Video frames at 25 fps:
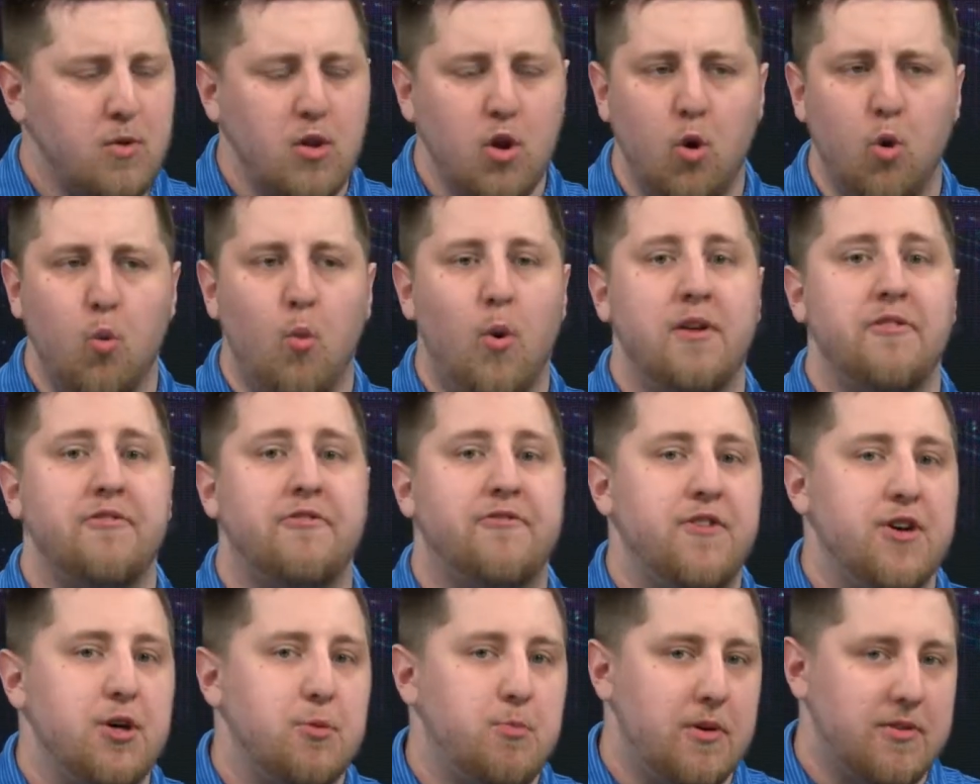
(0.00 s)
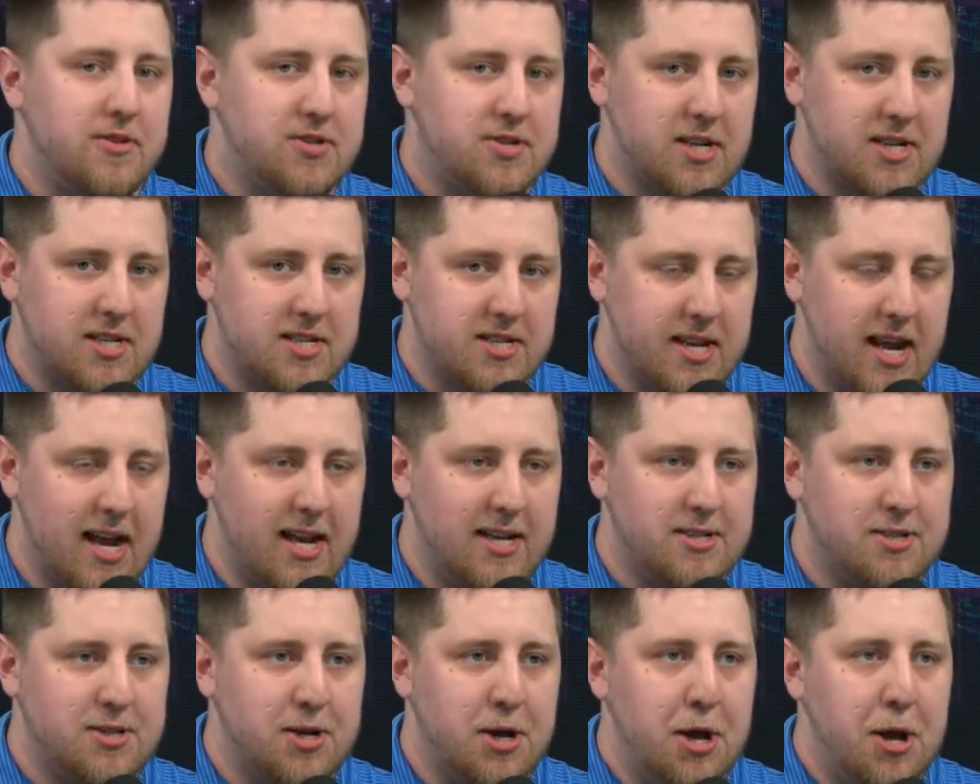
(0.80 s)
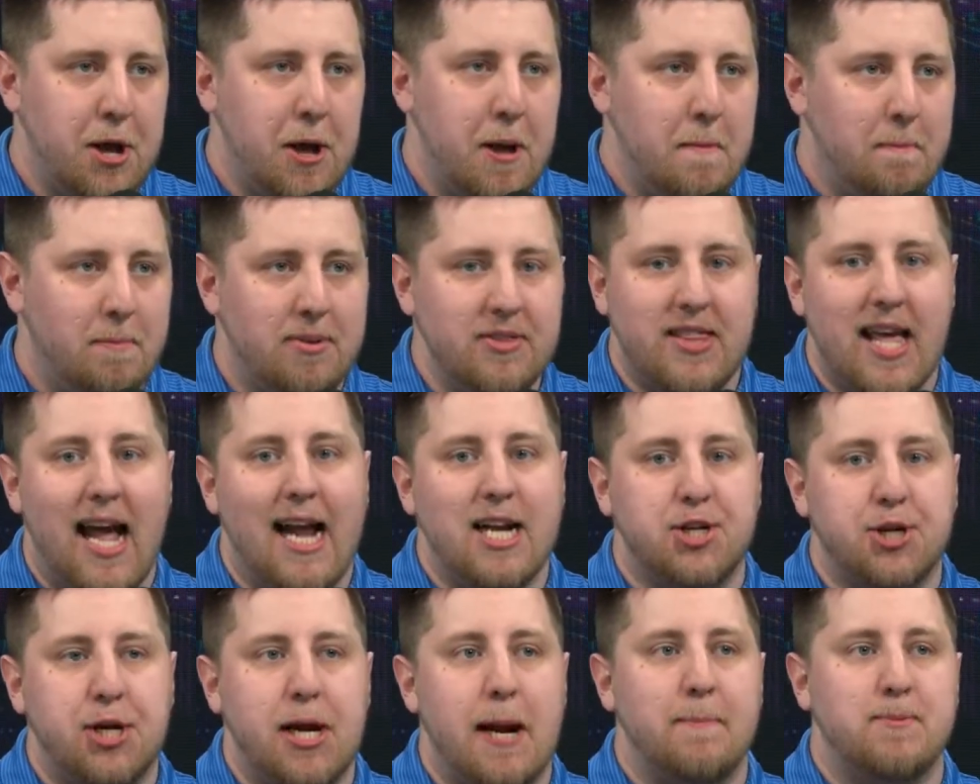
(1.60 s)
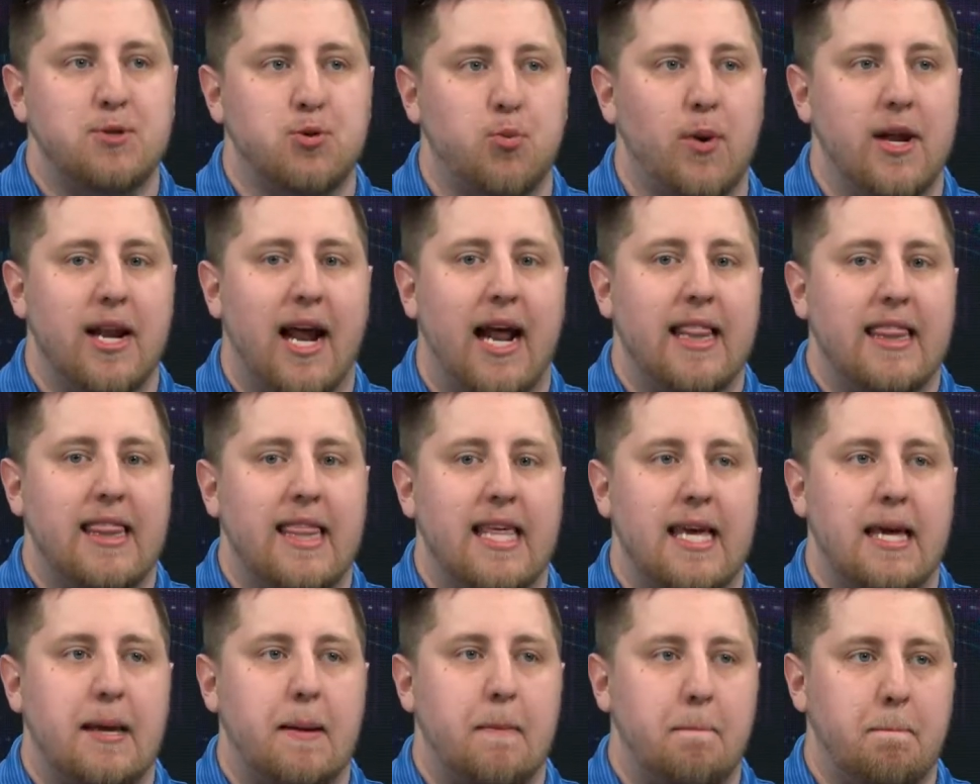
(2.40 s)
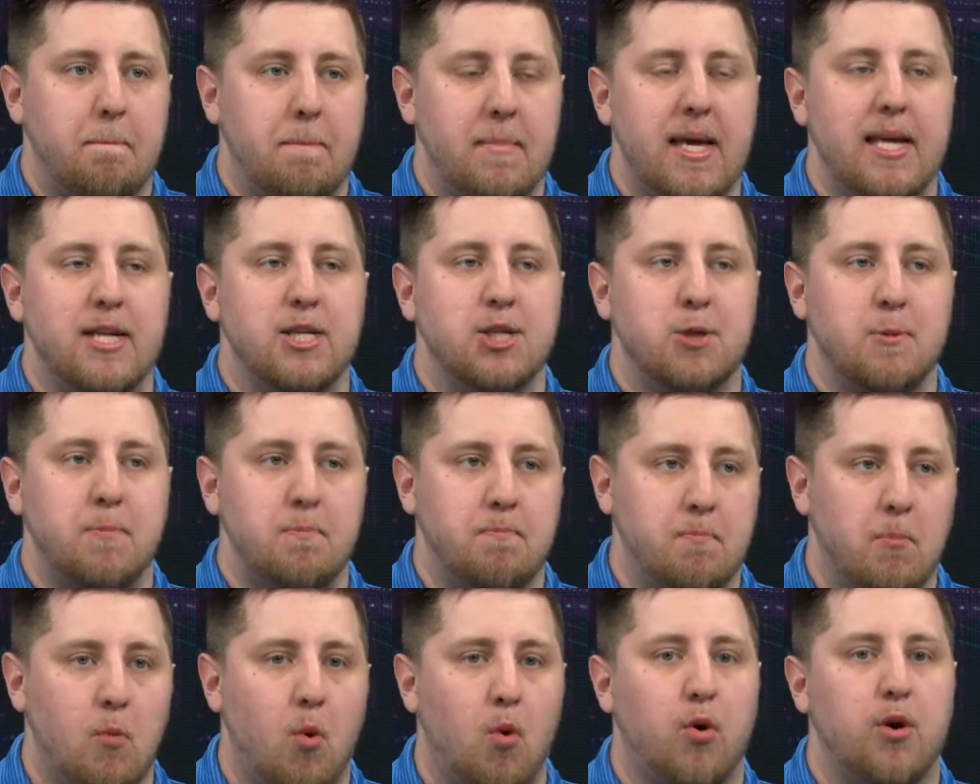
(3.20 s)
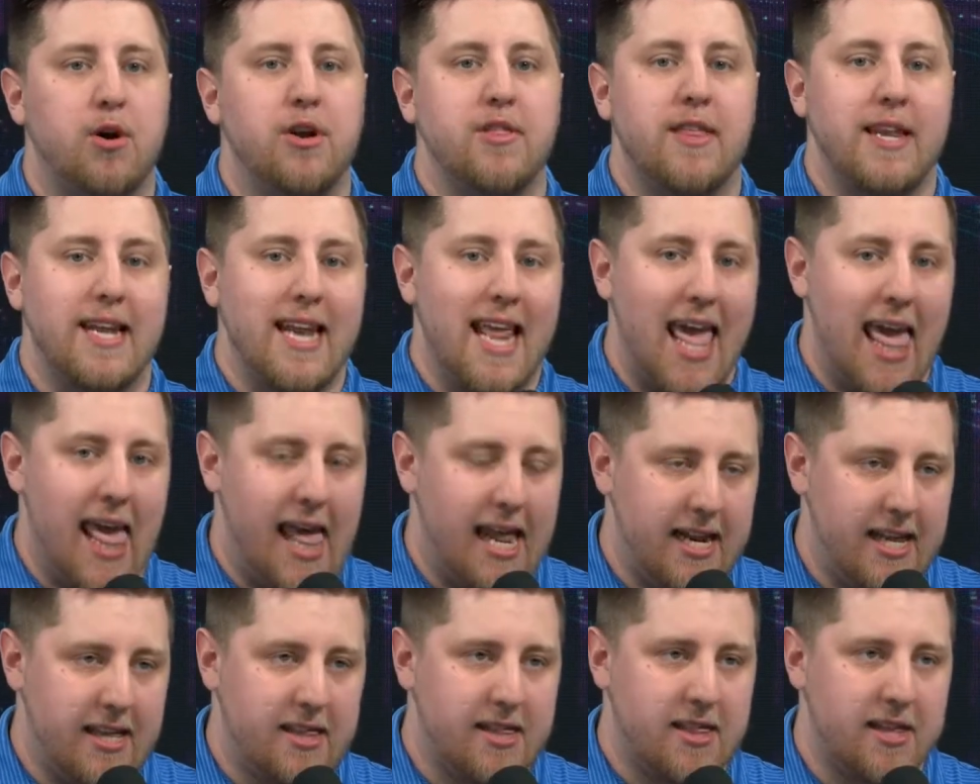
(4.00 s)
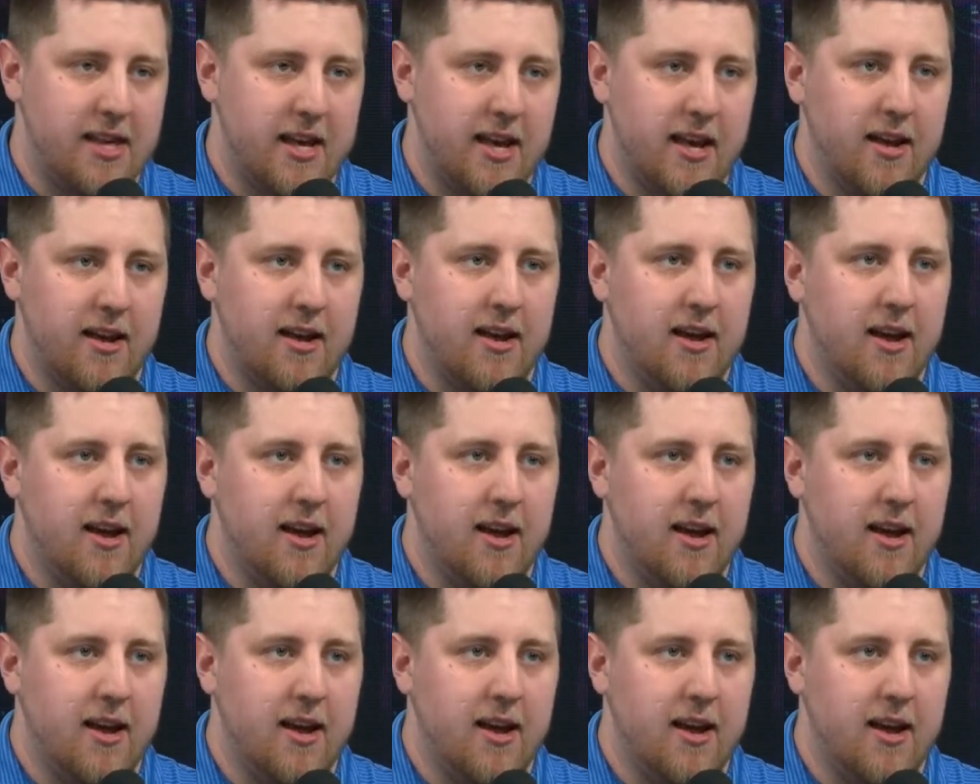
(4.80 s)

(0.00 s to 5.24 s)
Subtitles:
one filled with success, but that champs win, I think, means more than anything